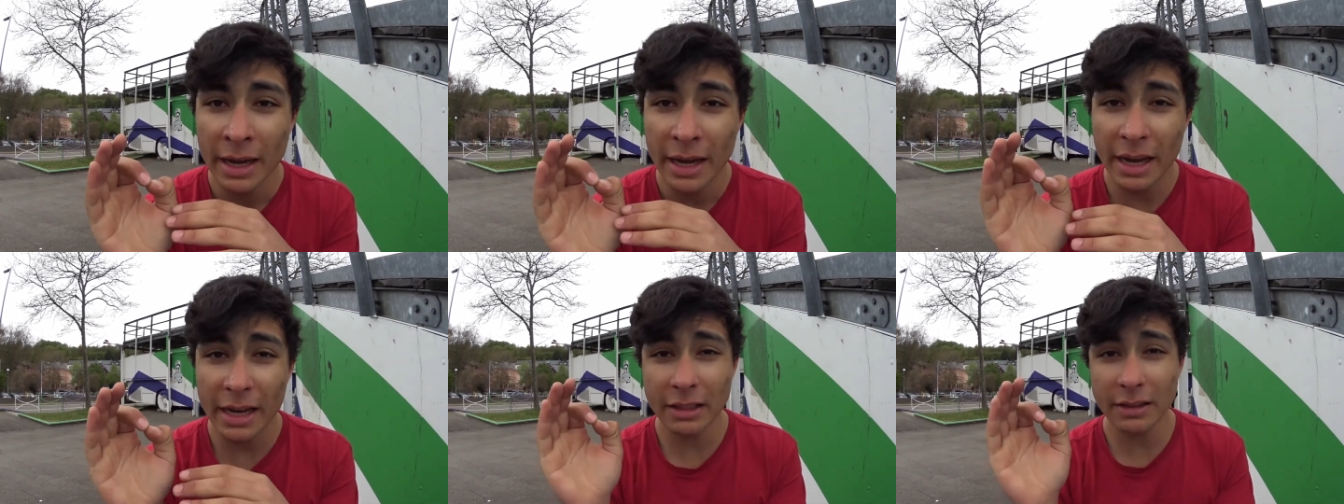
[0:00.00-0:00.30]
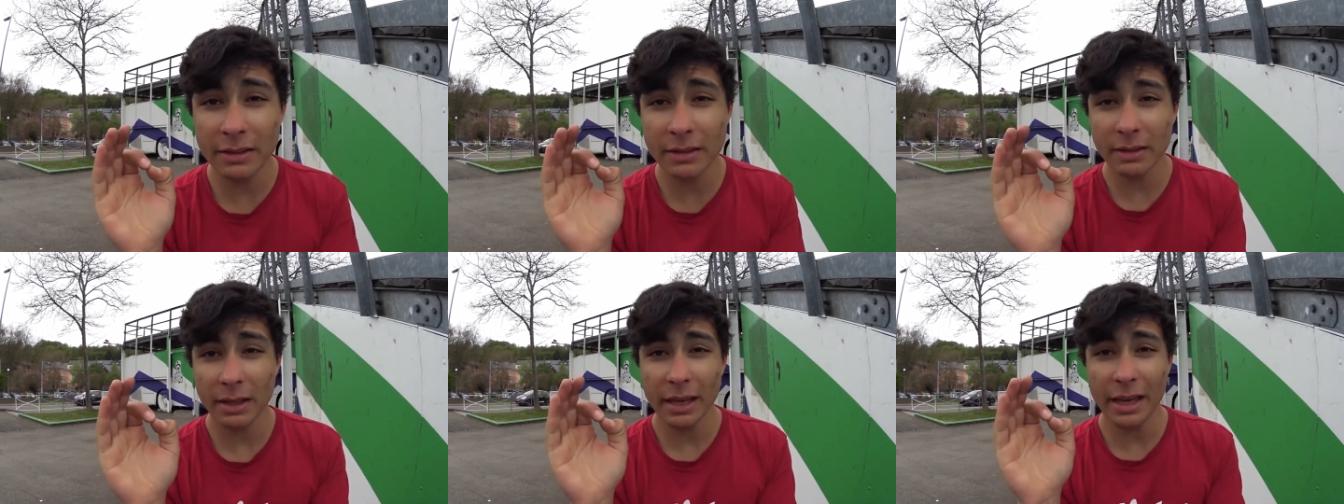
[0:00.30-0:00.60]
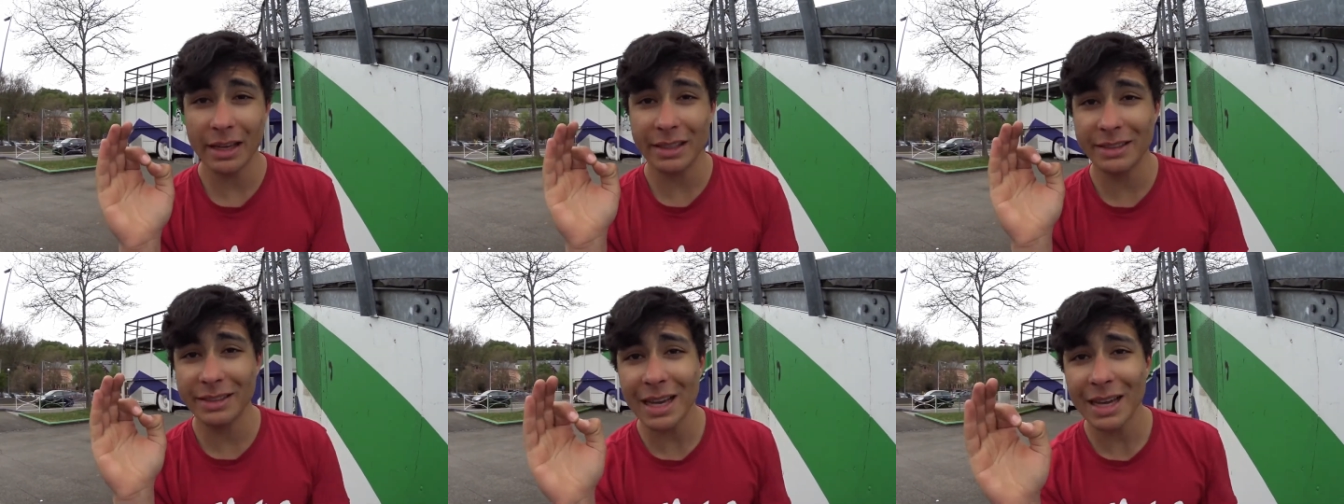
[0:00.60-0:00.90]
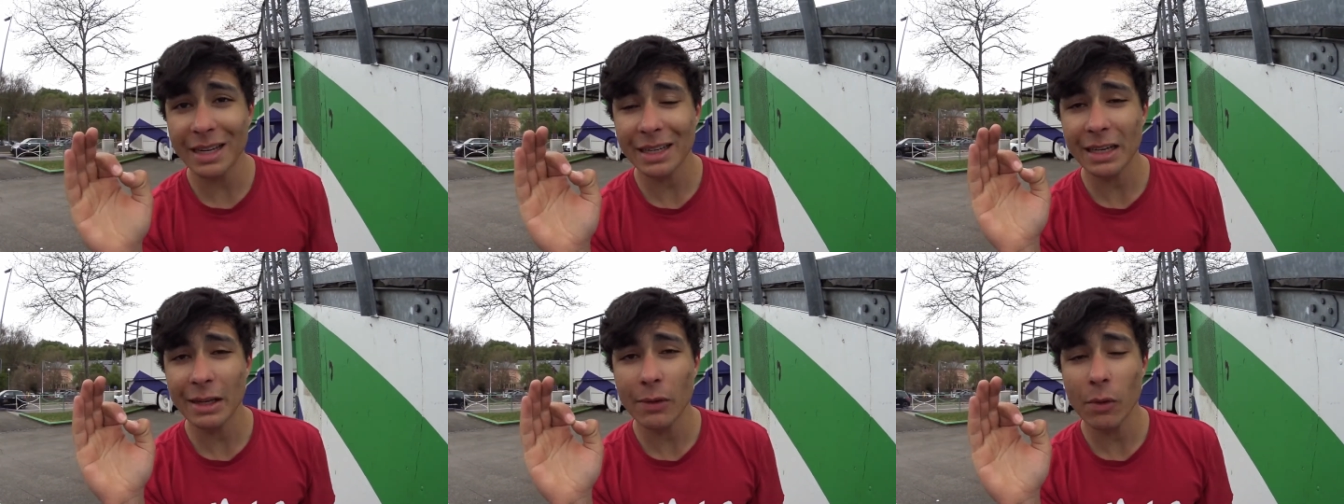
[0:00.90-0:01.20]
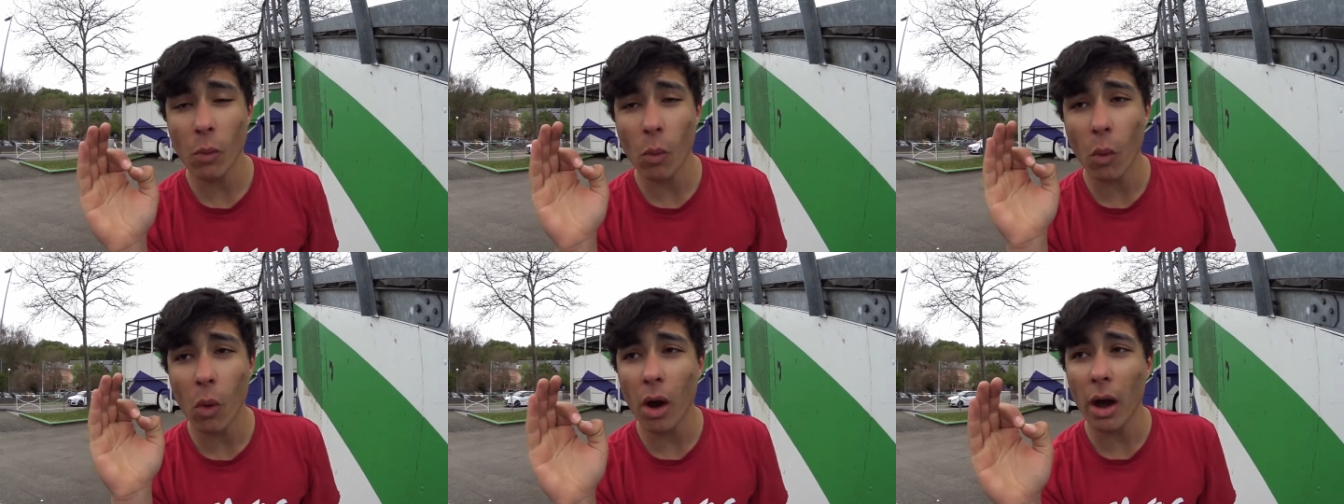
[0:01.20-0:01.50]
it's exactly
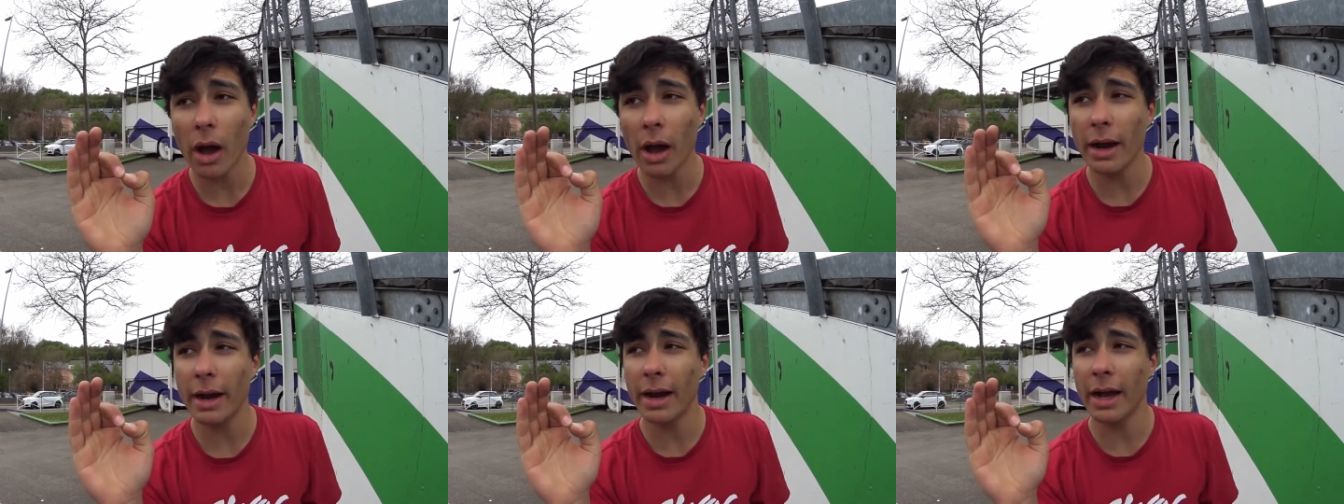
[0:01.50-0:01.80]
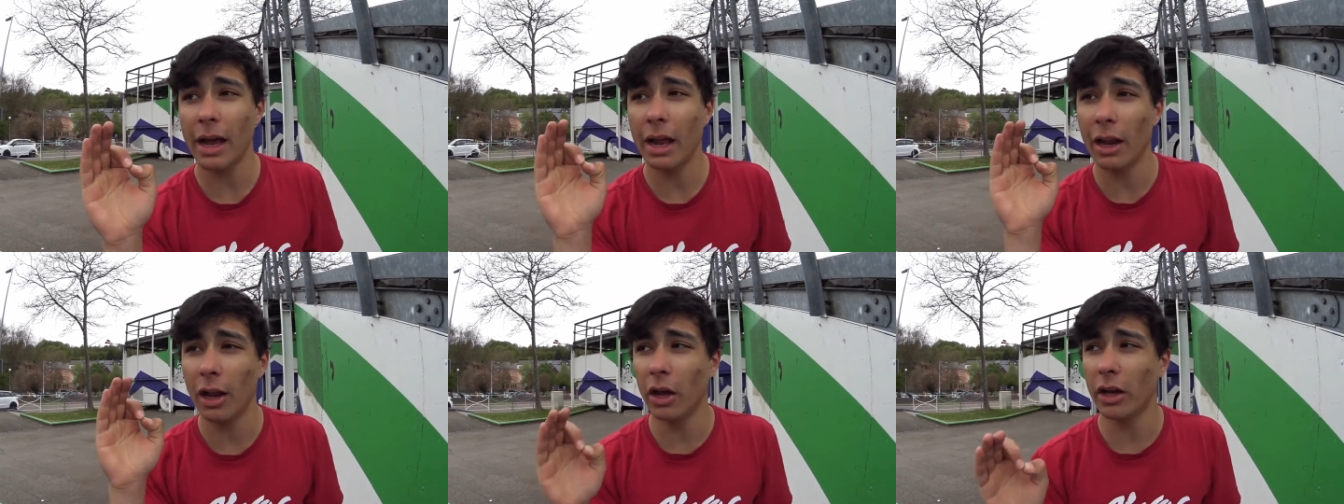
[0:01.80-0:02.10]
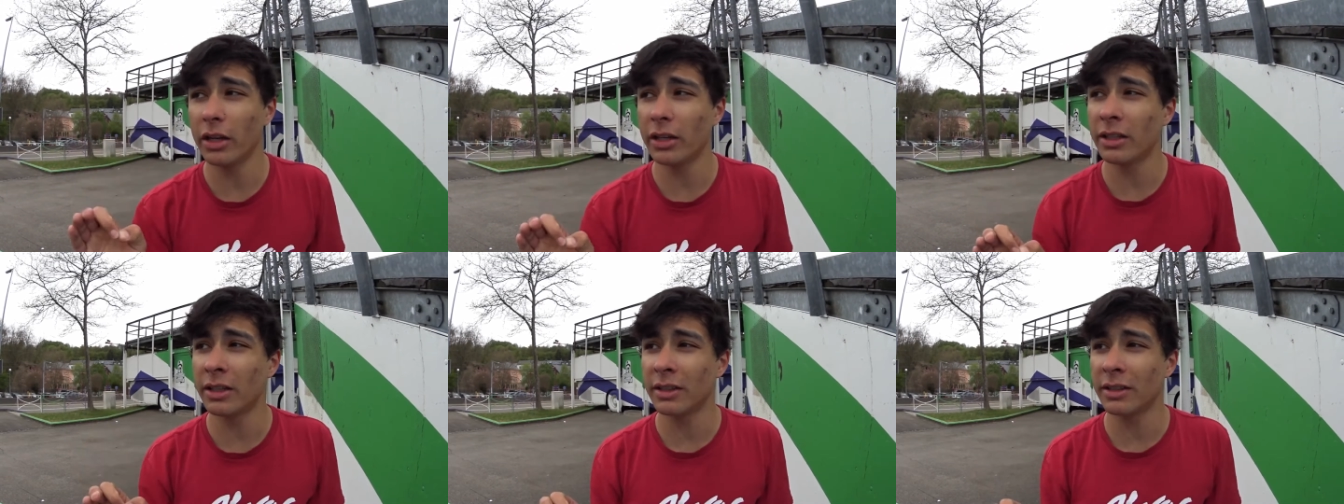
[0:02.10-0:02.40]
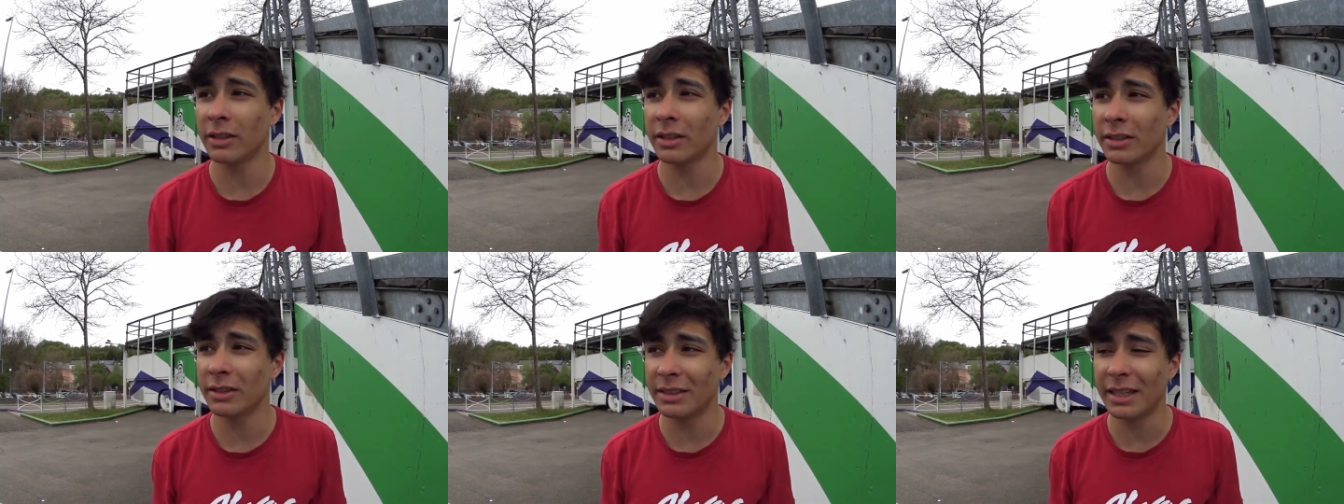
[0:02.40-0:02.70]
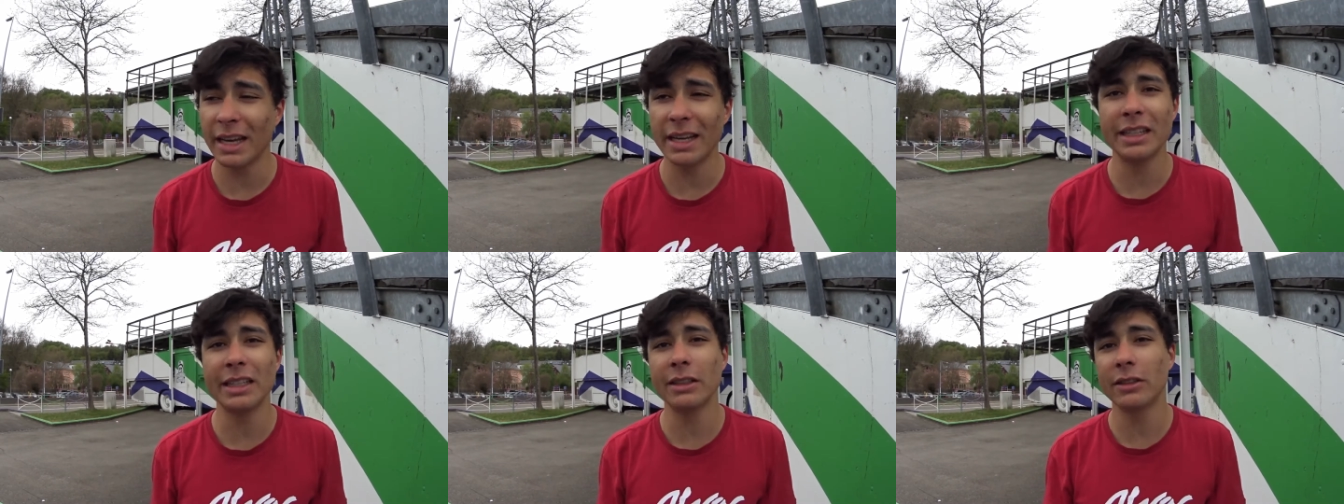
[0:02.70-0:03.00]
why I like
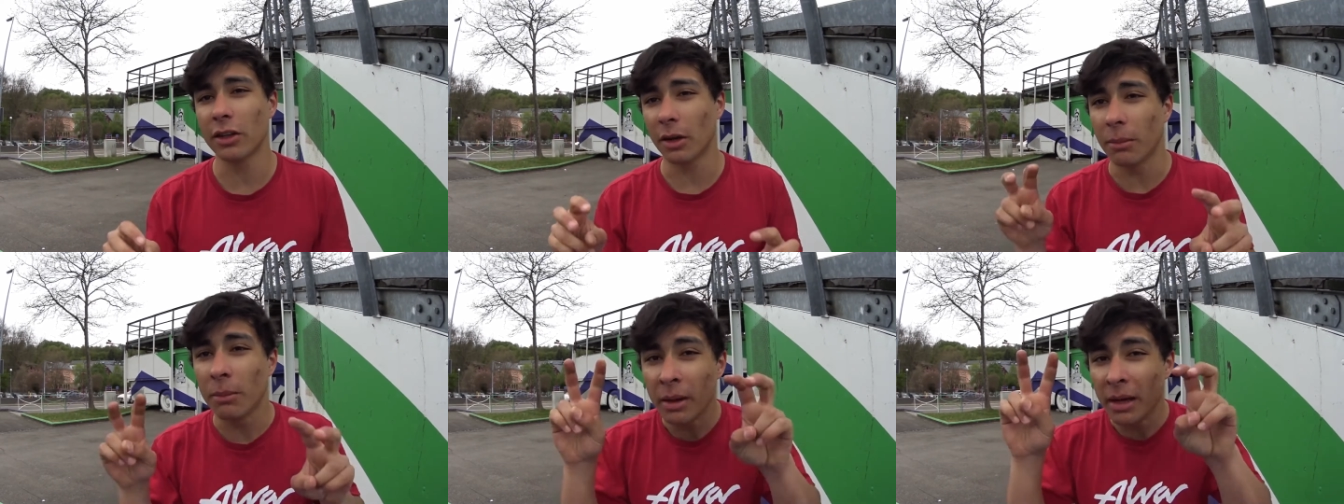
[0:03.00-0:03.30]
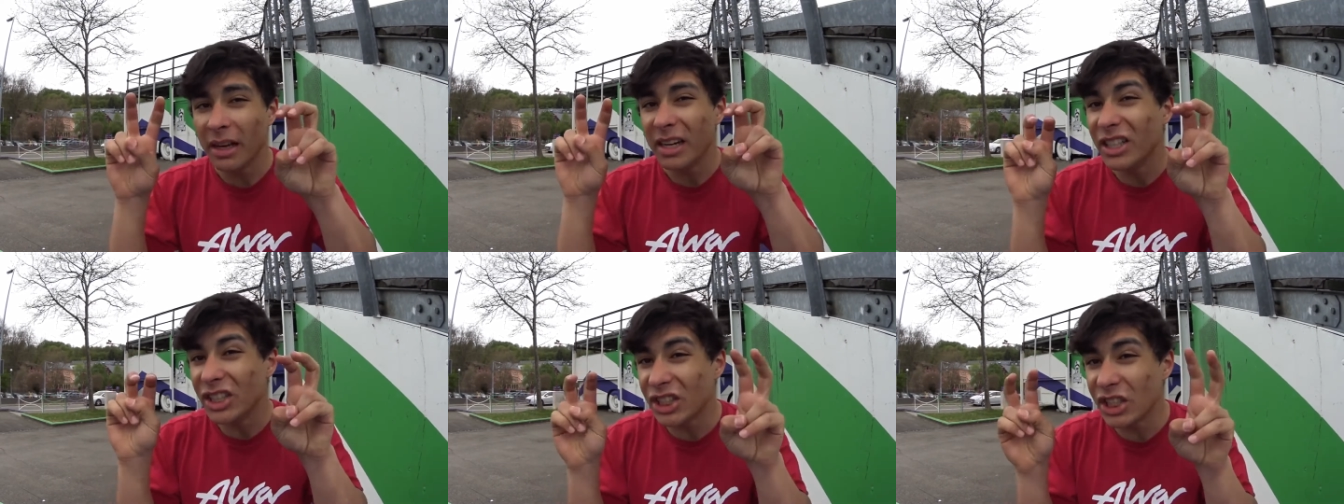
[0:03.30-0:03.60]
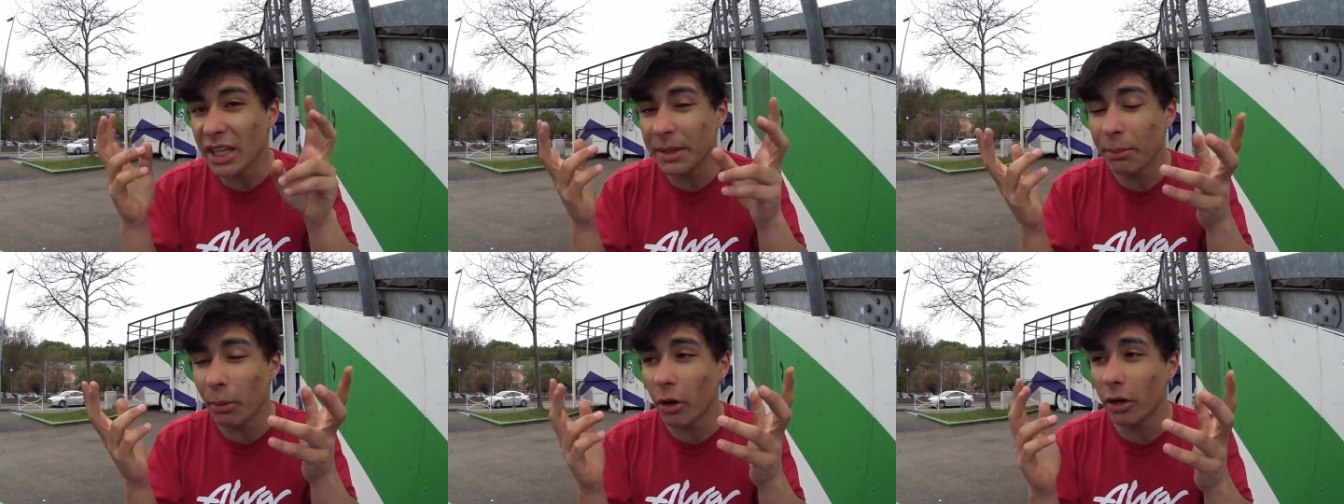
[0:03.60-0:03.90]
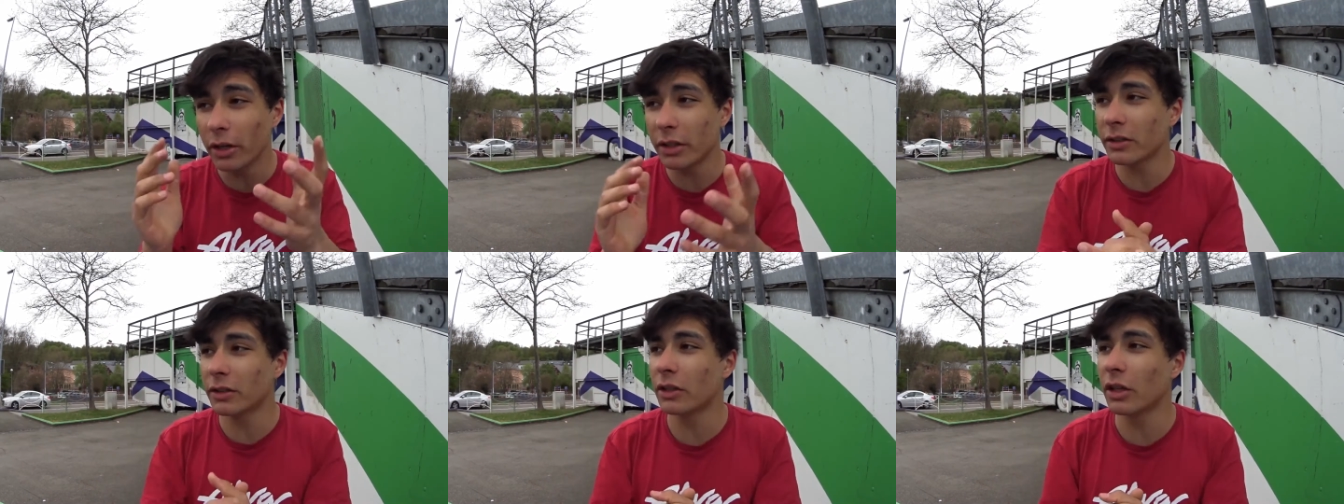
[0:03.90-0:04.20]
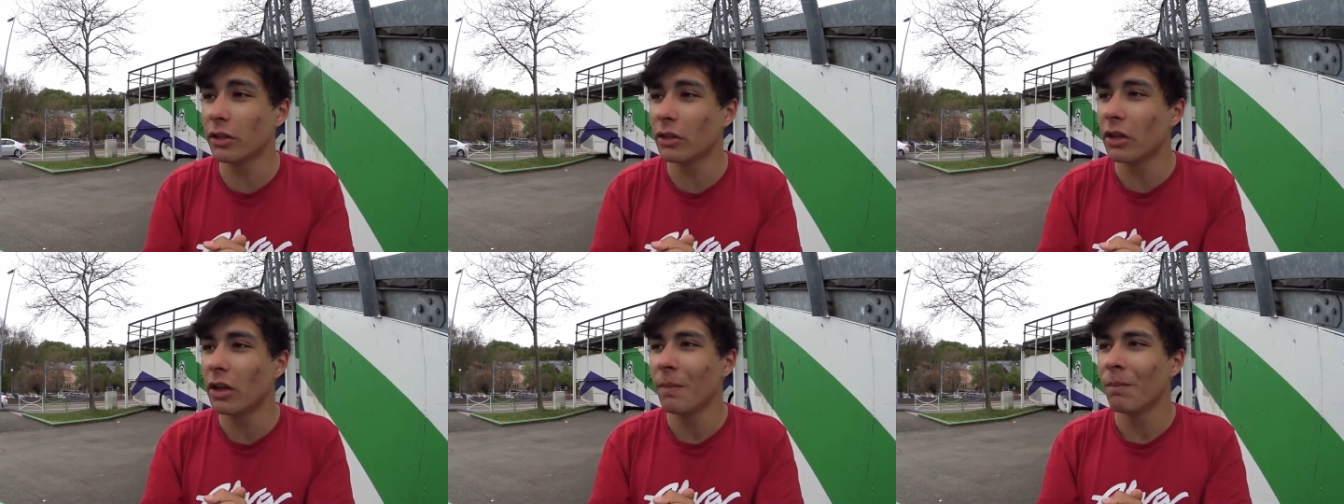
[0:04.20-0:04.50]
skating some shitty parks because